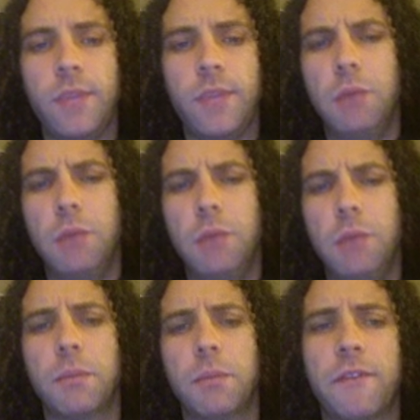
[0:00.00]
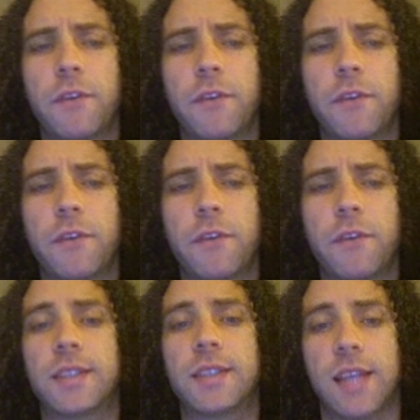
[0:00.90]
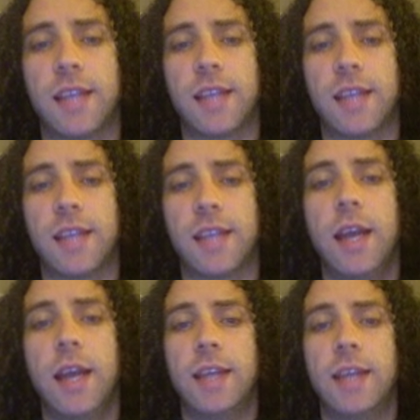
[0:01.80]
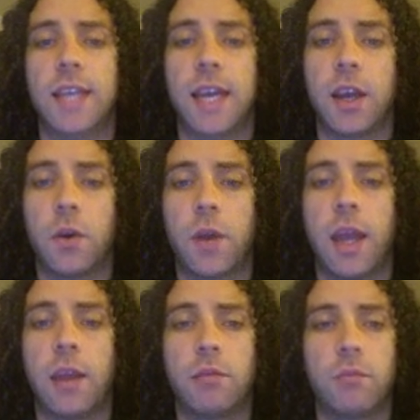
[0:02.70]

it would start by first reading slash and saying, okay,